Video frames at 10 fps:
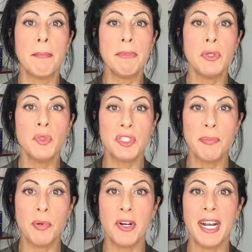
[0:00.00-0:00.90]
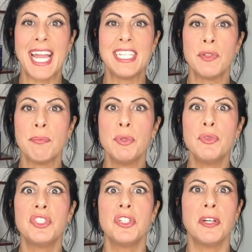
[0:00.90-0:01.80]
immune support and to
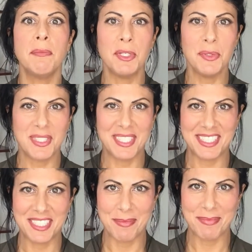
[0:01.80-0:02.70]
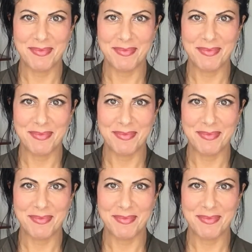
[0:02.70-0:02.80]
boost your immune system.